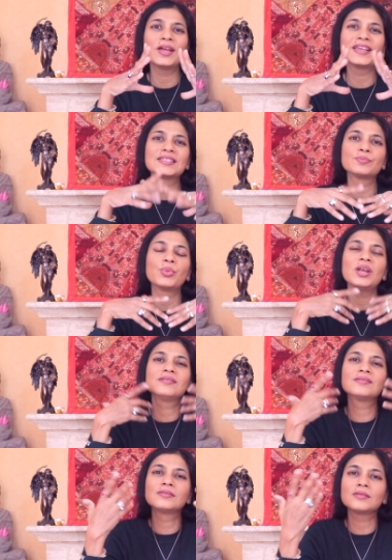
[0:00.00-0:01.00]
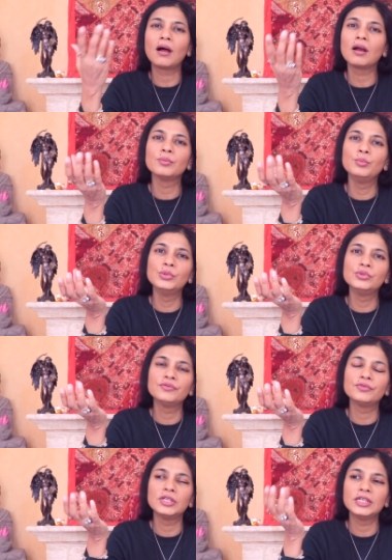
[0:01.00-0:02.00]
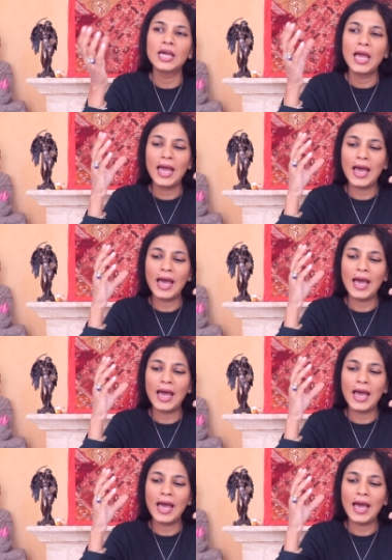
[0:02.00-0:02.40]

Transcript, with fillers: express this art beautifully